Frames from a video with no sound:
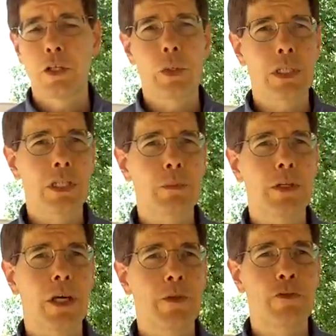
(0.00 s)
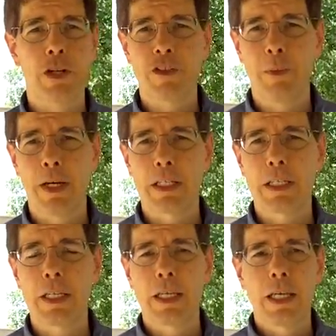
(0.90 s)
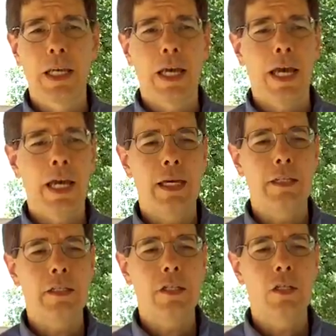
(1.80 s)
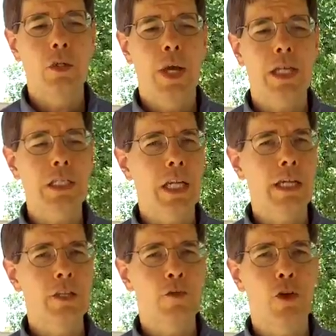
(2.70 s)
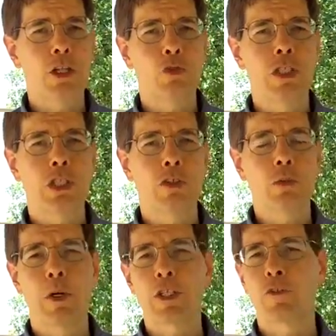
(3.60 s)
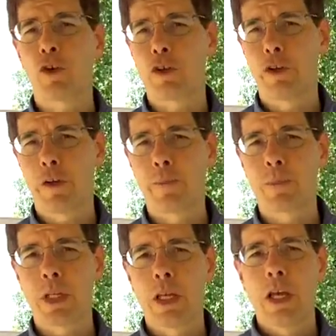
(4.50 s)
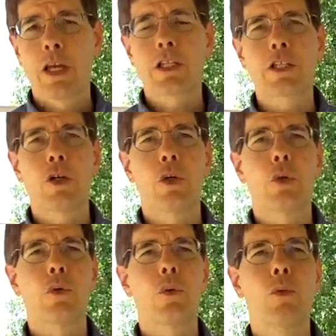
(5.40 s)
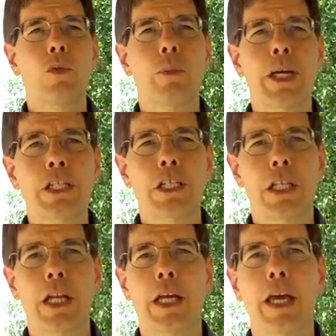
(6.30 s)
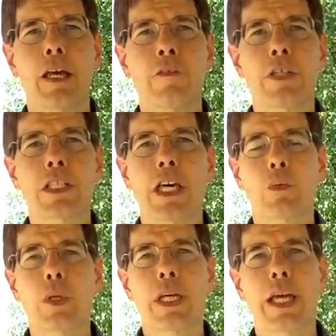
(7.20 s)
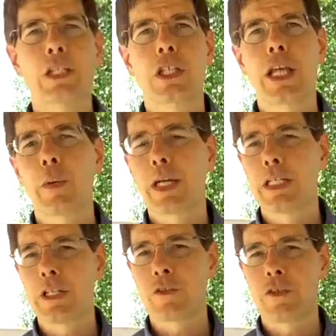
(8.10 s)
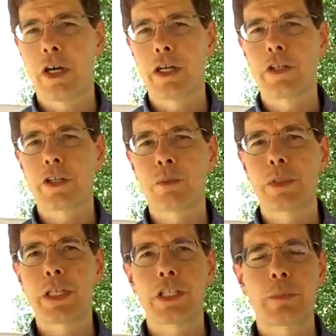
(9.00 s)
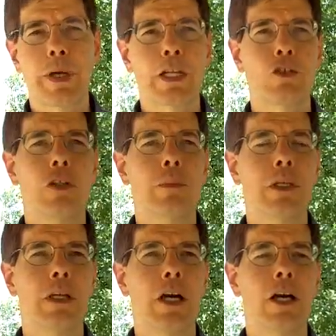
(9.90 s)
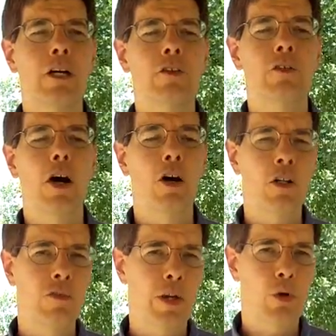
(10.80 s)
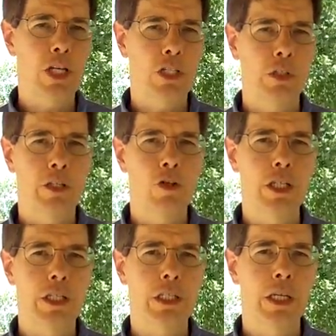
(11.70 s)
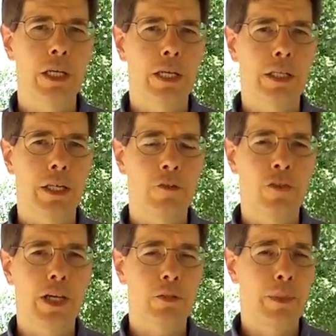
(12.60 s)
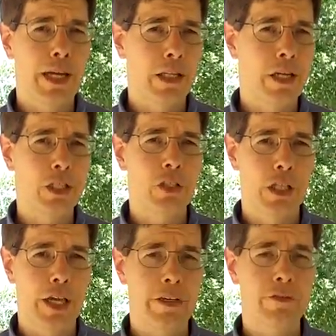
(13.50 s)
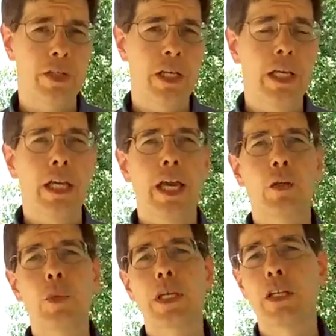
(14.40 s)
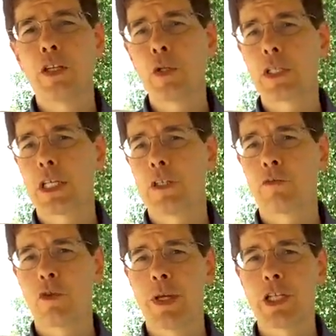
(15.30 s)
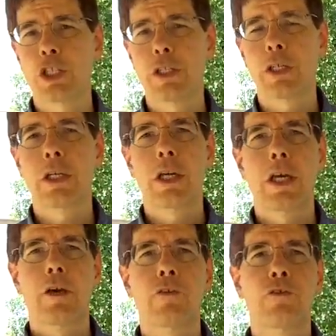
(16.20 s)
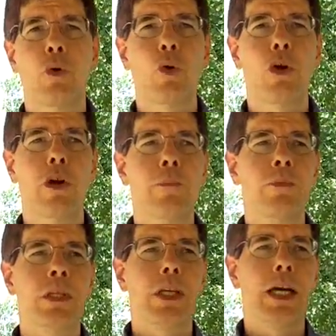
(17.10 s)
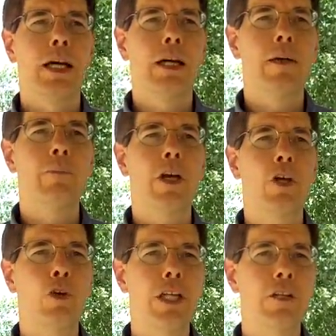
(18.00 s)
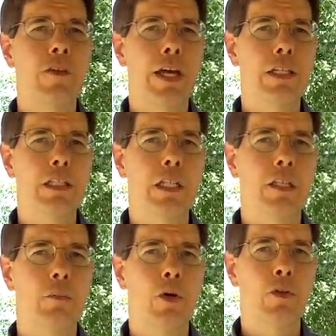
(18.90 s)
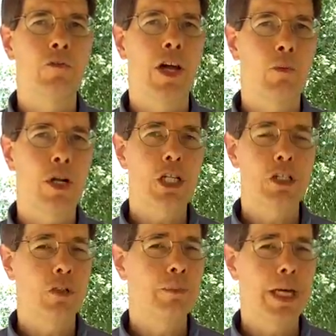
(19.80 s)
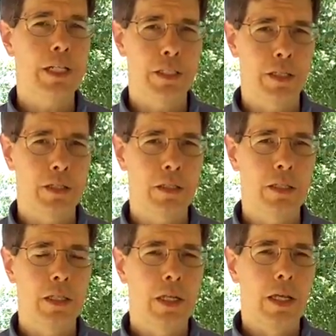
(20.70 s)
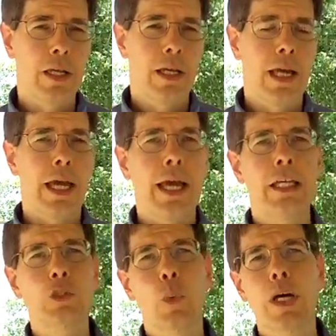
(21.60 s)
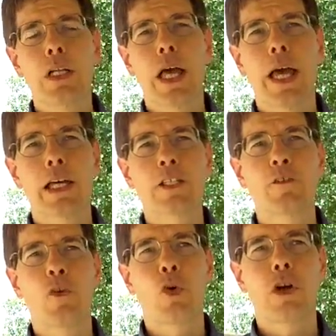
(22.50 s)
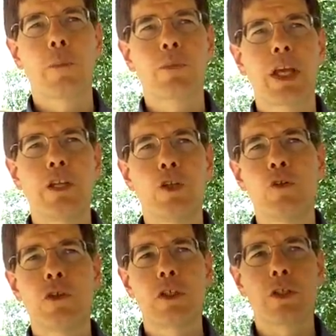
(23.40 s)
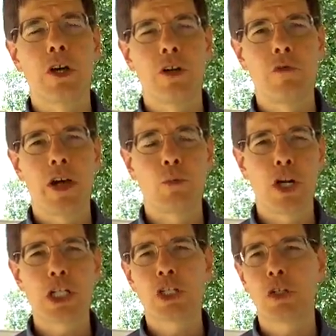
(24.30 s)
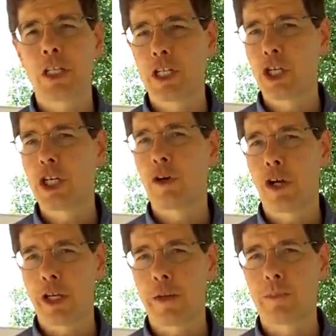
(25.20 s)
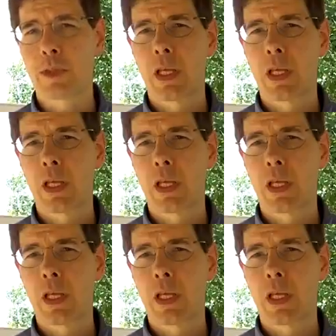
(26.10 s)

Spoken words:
who has since become a friend of mine, and who has taken the French research much further. So the message that I have is that we can actually now identify the complete spectrum of all vibrational energies that affect biological life, and we can use that information for a great advance in both vibrational medicine as well as for a new field called vibrational engineering.